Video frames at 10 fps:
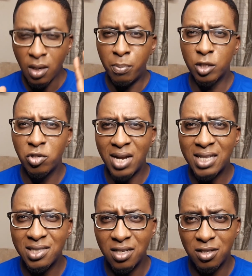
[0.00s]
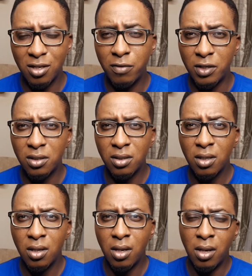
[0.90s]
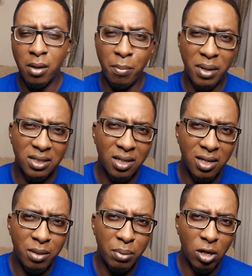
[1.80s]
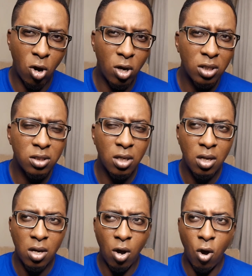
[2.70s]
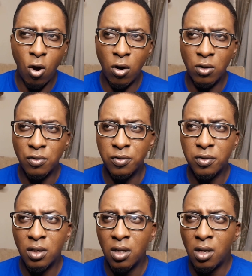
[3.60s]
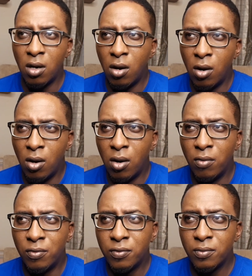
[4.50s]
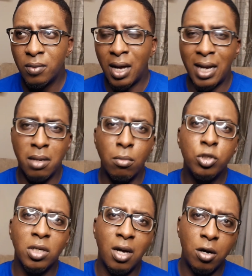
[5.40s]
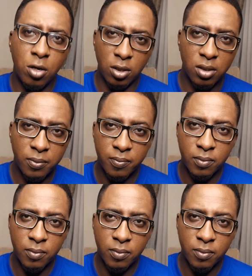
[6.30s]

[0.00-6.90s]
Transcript: patronizing a service basically because of an emotional hurt.